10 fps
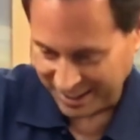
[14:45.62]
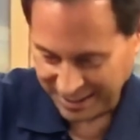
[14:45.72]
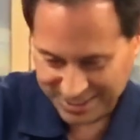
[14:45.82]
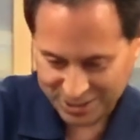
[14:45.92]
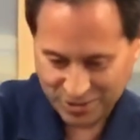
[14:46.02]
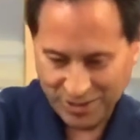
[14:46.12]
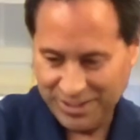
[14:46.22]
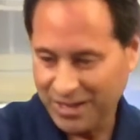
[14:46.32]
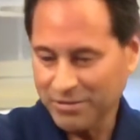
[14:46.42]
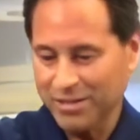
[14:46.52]
it's a great
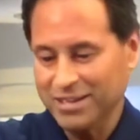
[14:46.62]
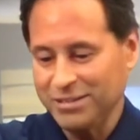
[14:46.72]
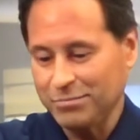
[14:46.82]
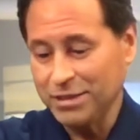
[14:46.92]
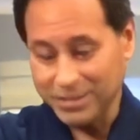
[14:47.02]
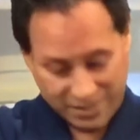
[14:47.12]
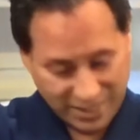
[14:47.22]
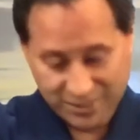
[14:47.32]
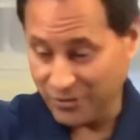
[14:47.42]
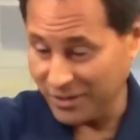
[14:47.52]
combination. Plus it
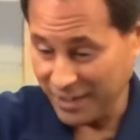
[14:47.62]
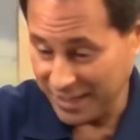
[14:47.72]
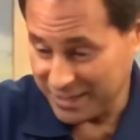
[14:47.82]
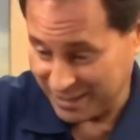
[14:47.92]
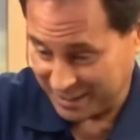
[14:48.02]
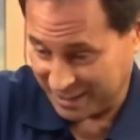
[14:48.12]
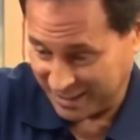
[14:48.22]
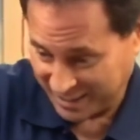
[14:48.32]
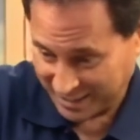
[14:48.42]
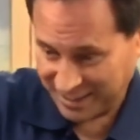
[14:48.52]
tastes fantastic.
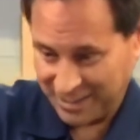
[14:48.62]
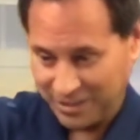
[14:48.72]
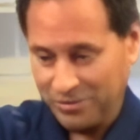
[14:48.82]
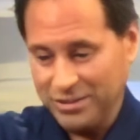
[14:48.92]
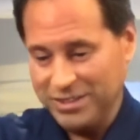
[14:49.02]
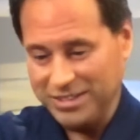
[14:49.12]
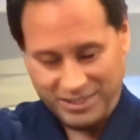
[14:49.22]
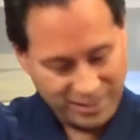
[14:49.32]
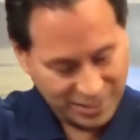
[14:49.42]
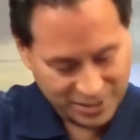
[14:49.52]
It really does.
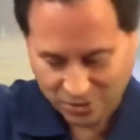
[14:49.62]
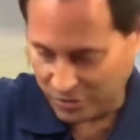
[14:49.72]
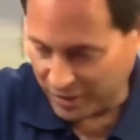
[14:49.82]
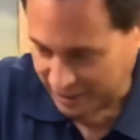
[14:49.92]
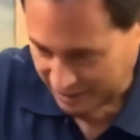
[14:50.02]
It tastes great.